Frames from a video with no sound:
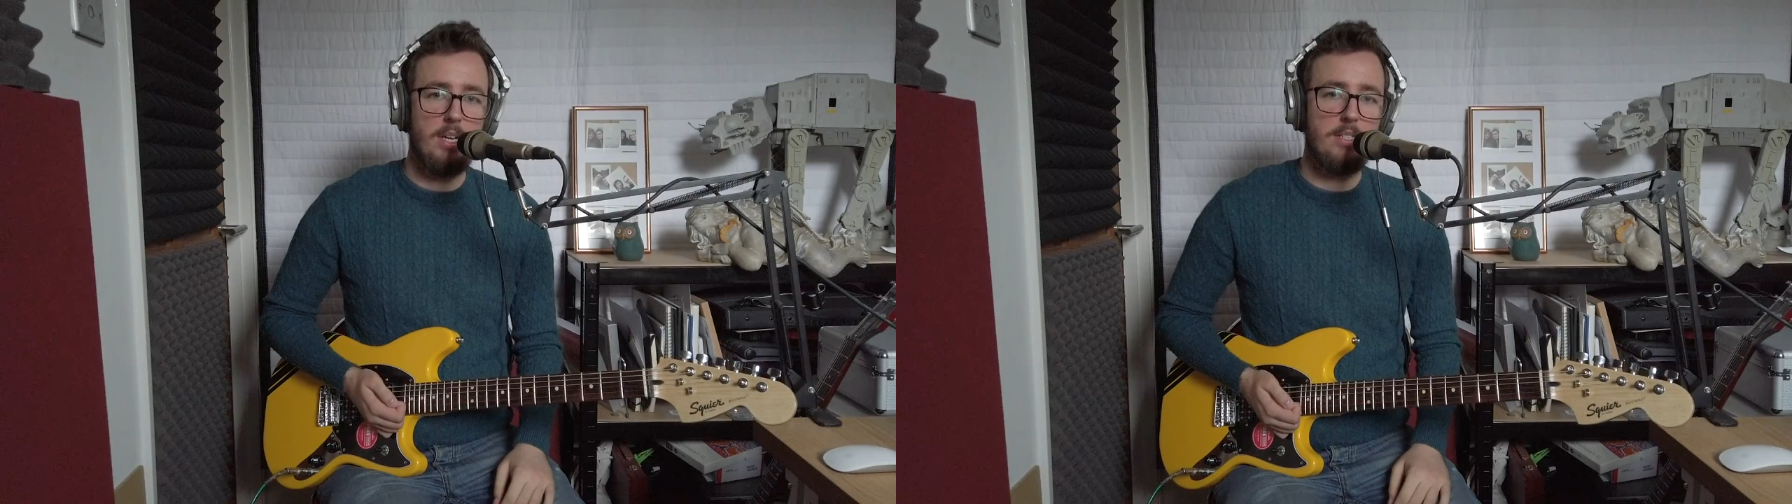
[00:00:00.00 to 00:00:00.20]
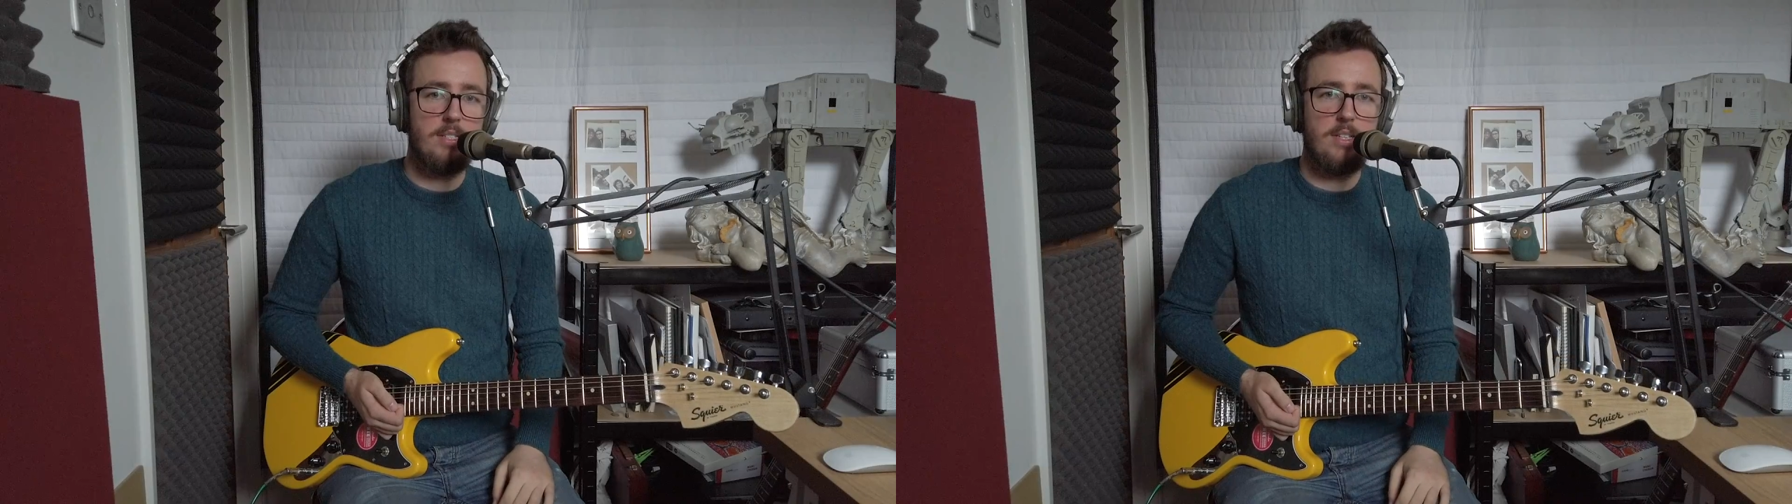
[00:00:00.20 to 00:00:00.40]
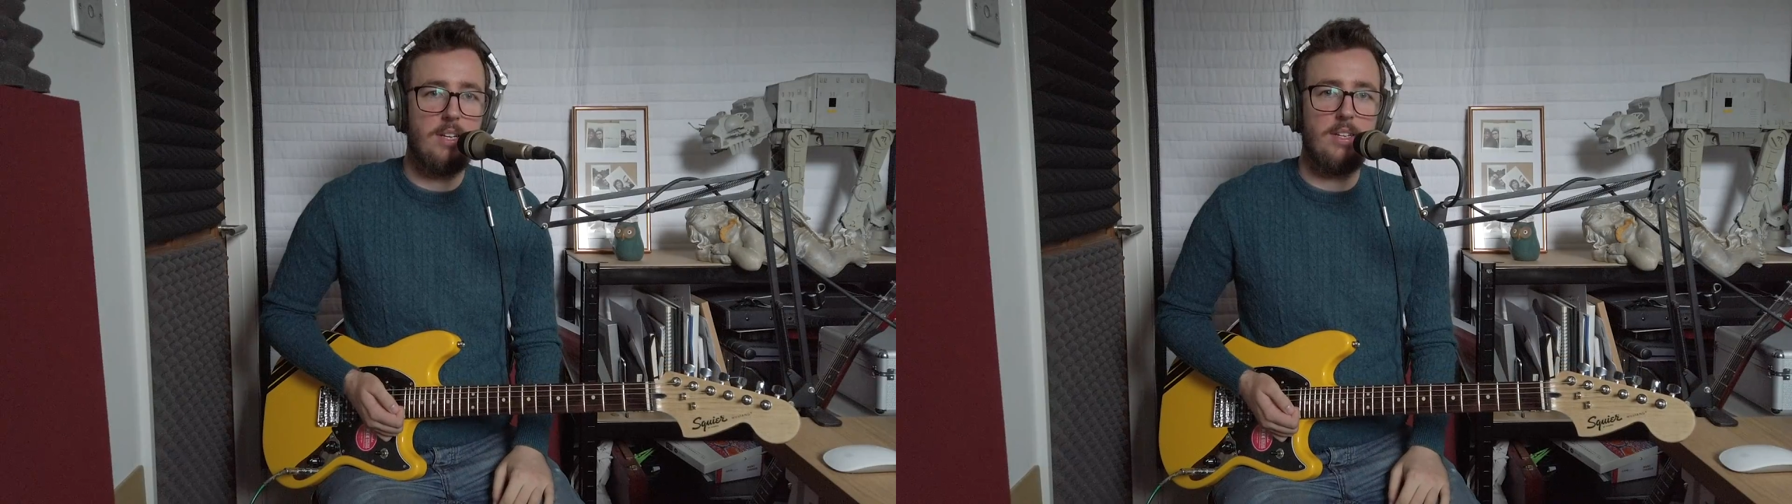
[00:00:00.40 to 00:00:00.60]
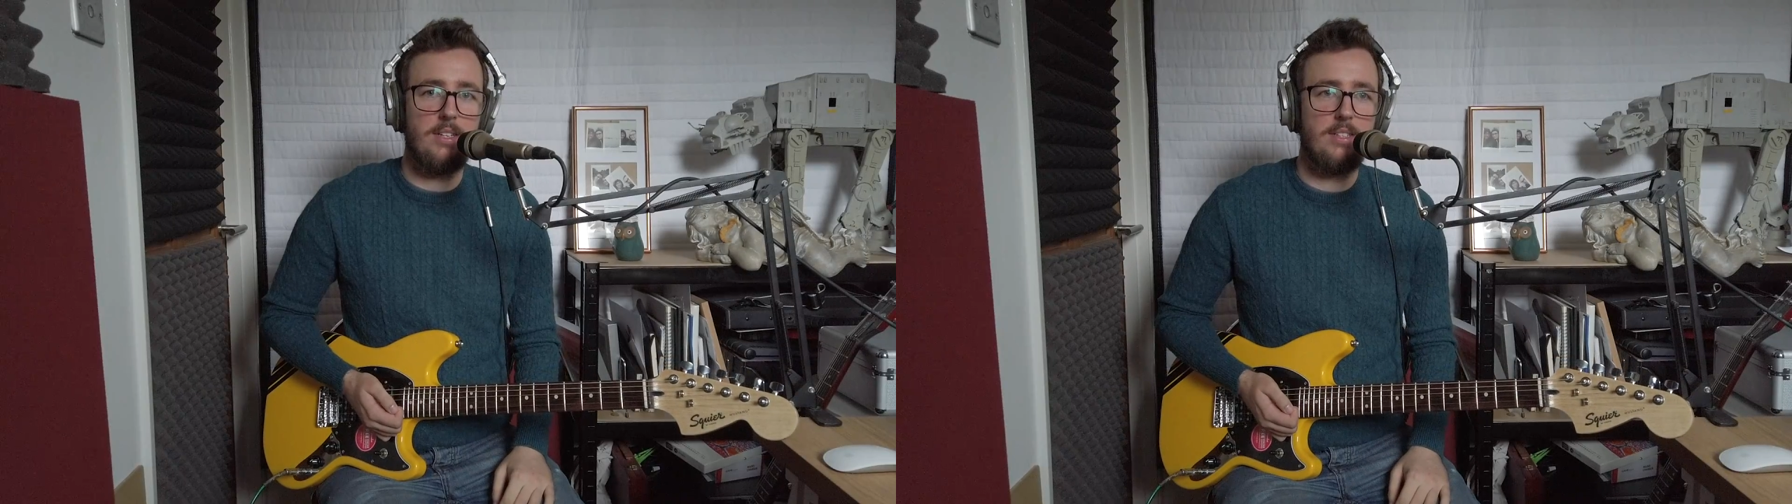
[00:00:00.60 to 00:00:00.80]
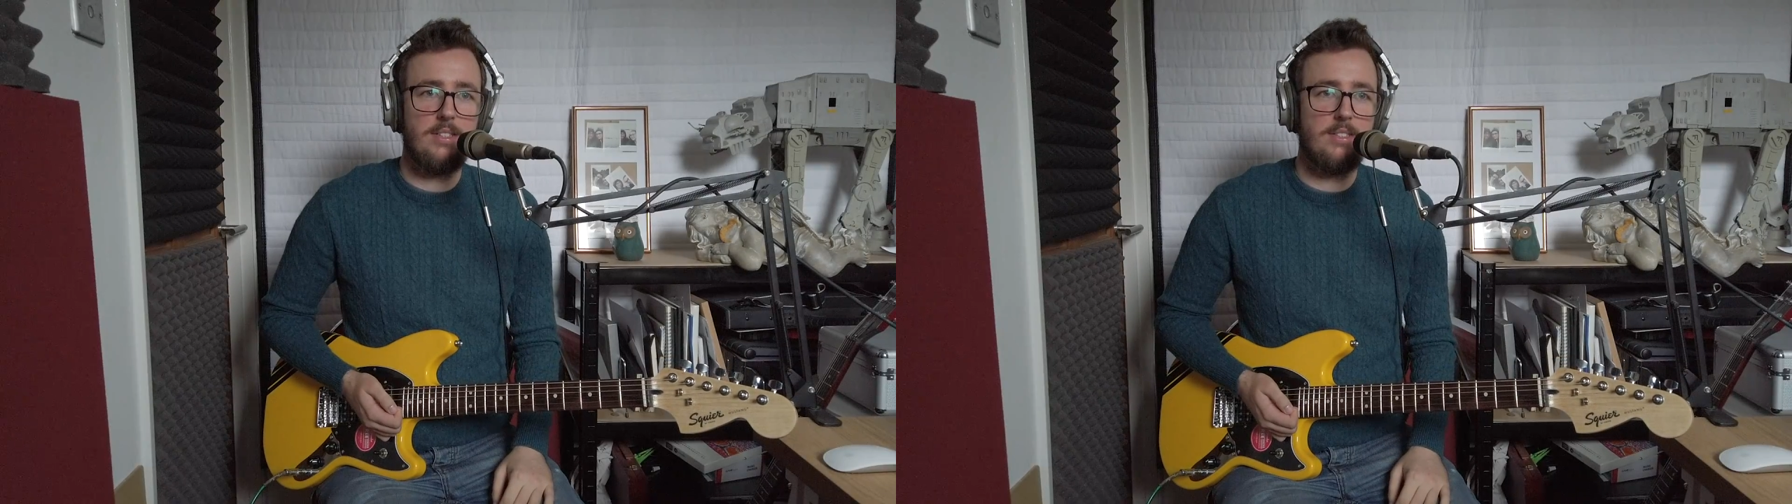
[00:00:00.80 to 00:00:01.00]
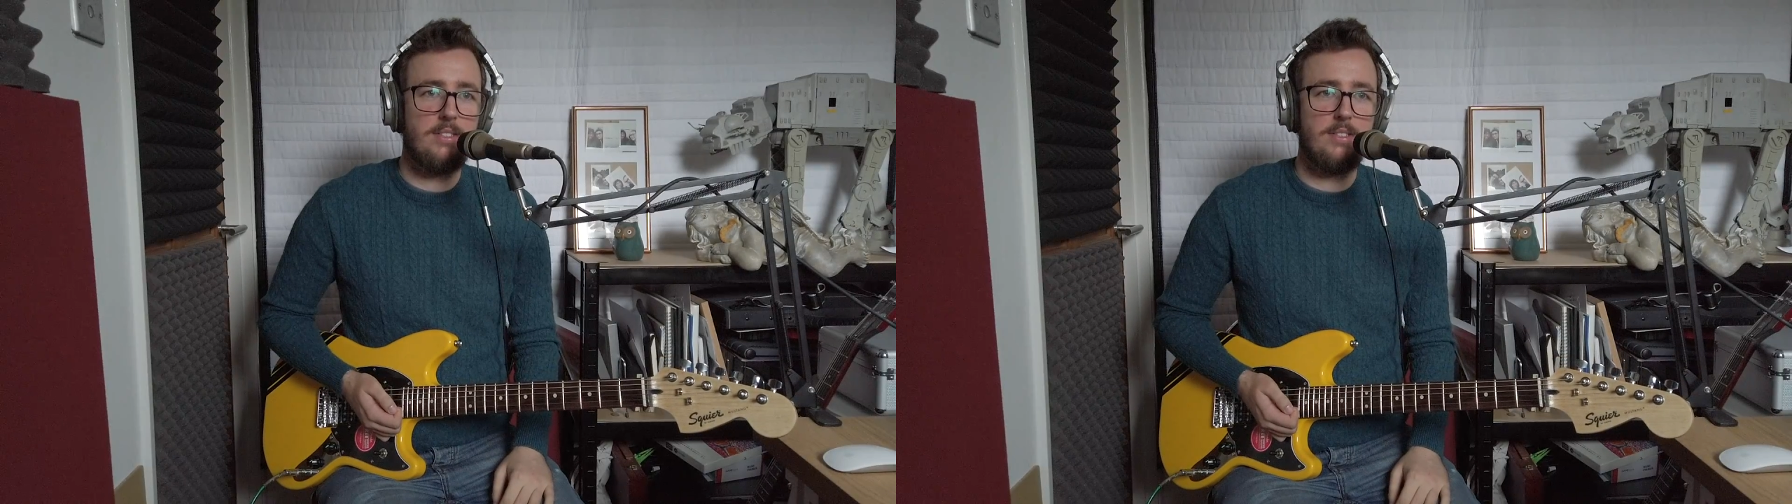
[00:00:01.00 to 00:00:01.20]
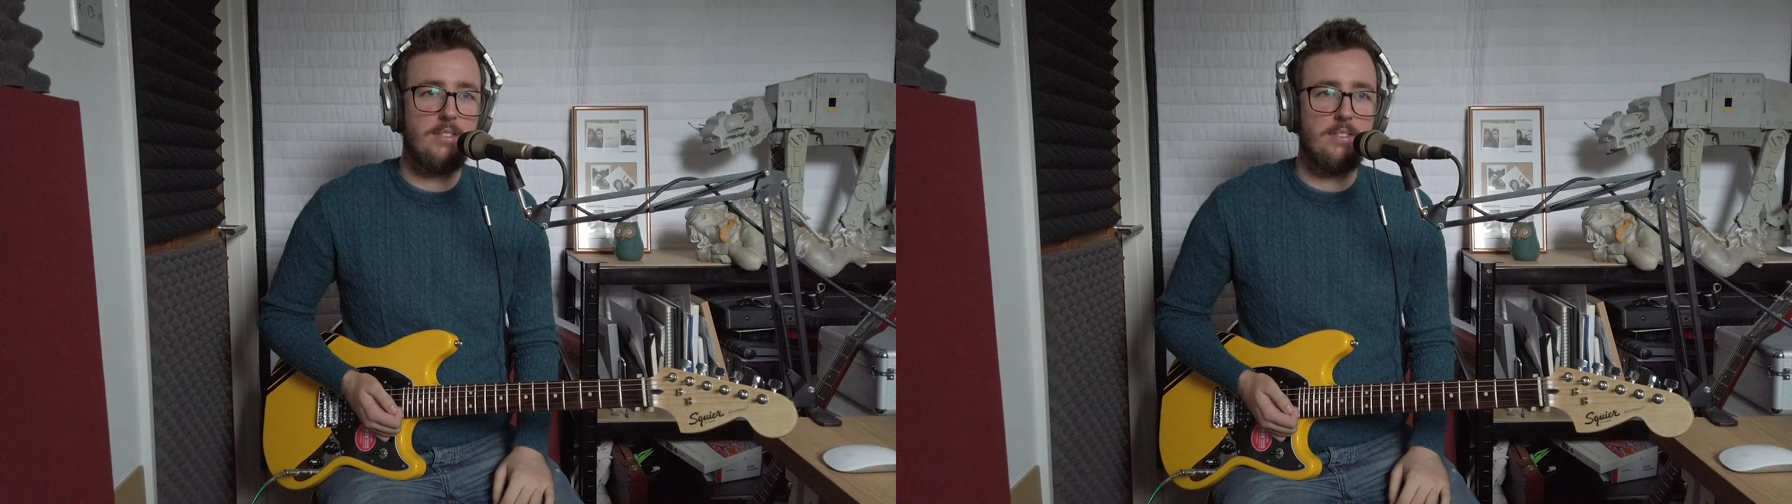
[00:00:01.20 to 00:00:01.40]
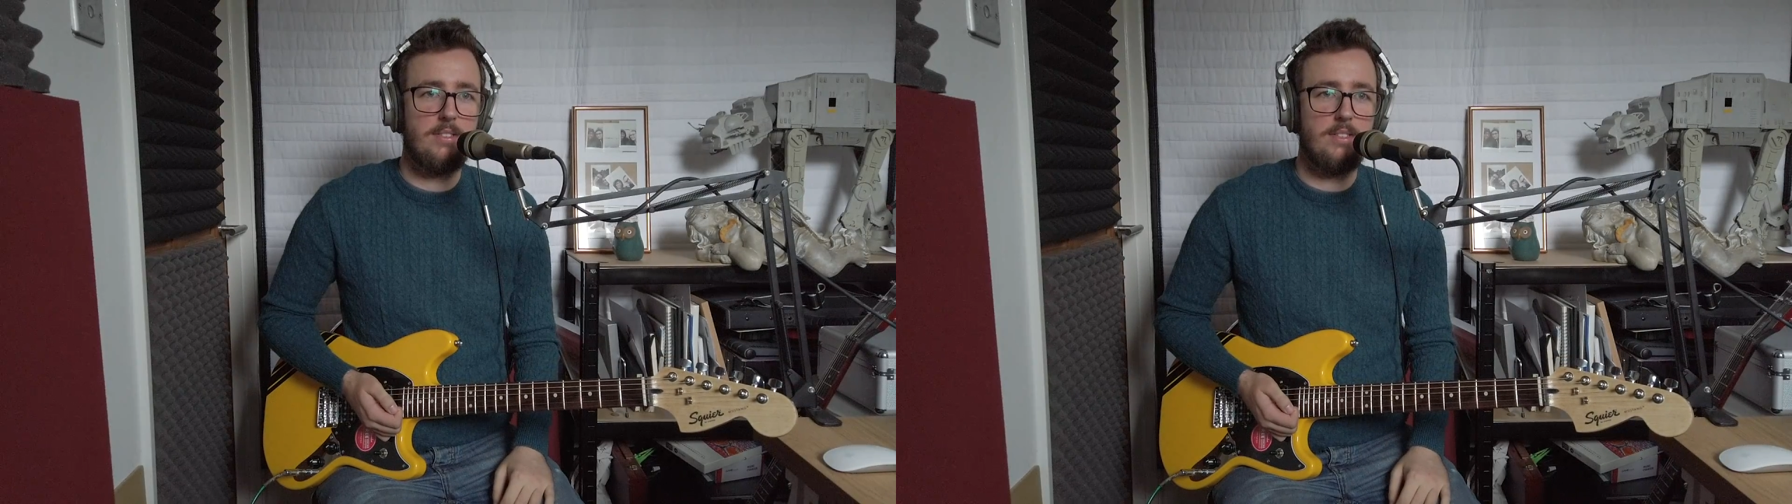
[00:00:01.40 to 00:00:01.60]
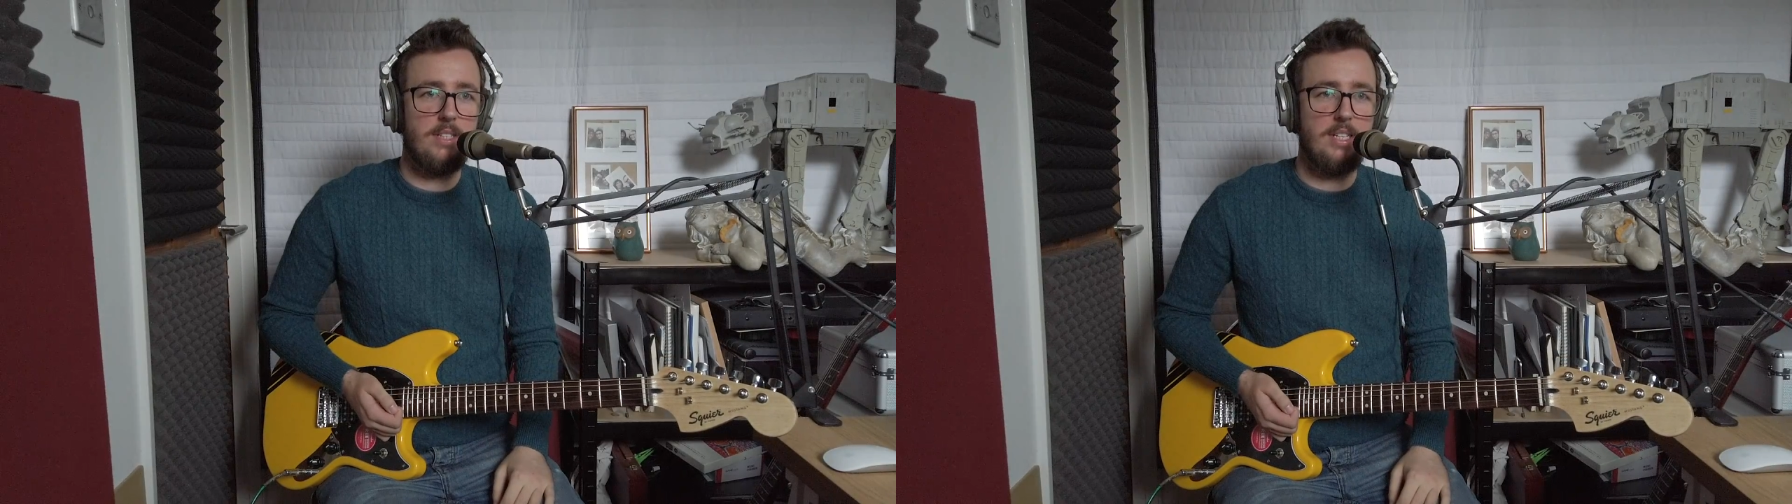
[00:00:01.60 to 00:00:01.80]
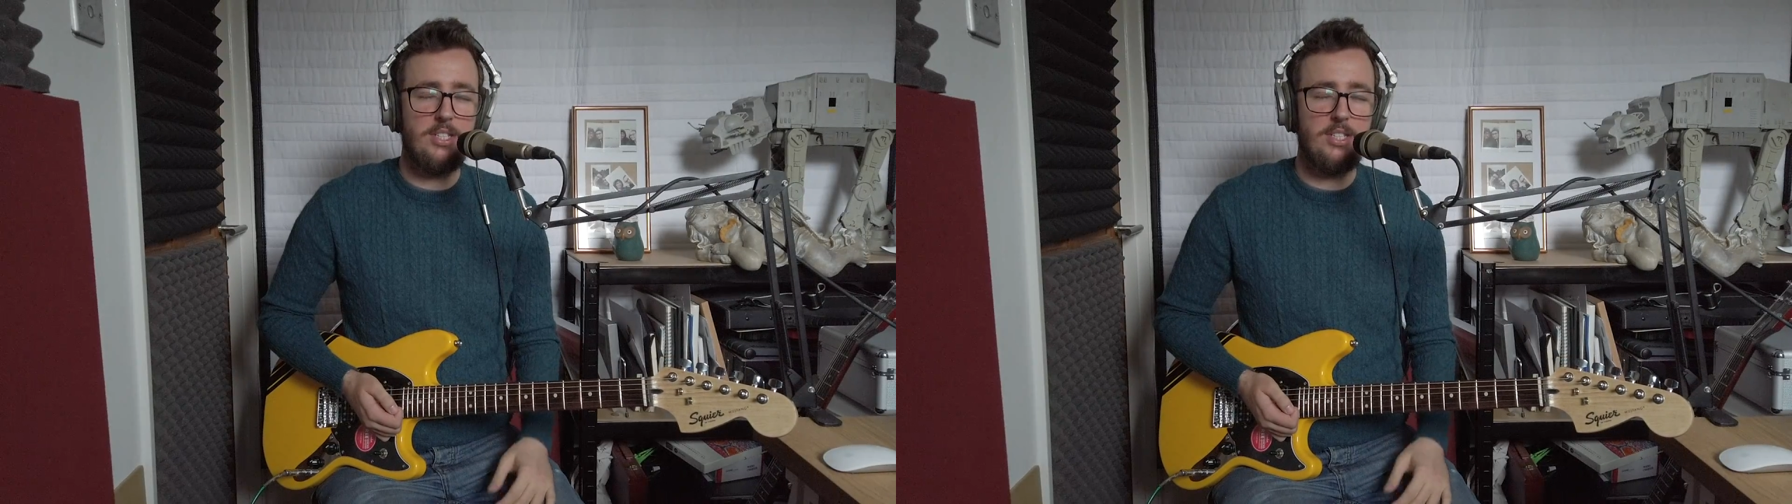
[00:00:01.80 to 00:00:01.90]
It's like, it's